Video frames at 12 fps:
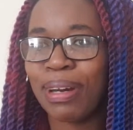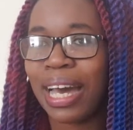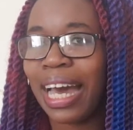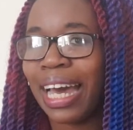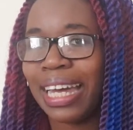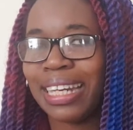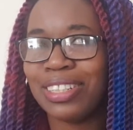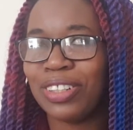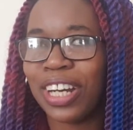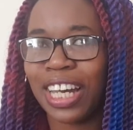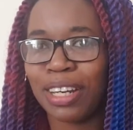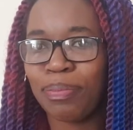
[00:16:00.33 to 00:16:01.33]
and you
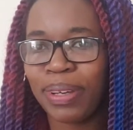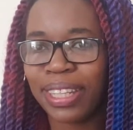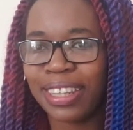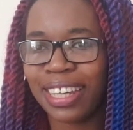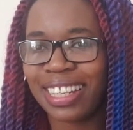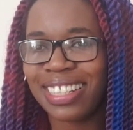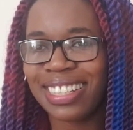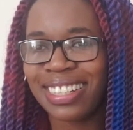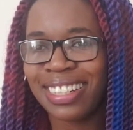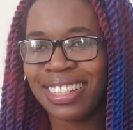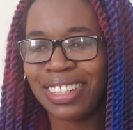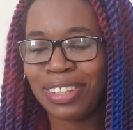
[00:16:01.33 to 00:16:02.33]
can't beat that.
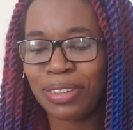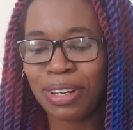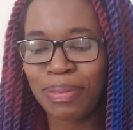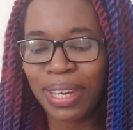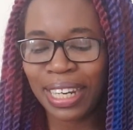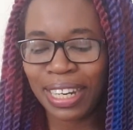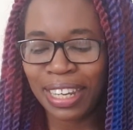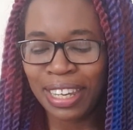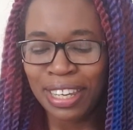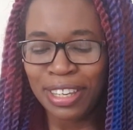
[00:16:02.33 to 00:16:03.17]
You know what I mean?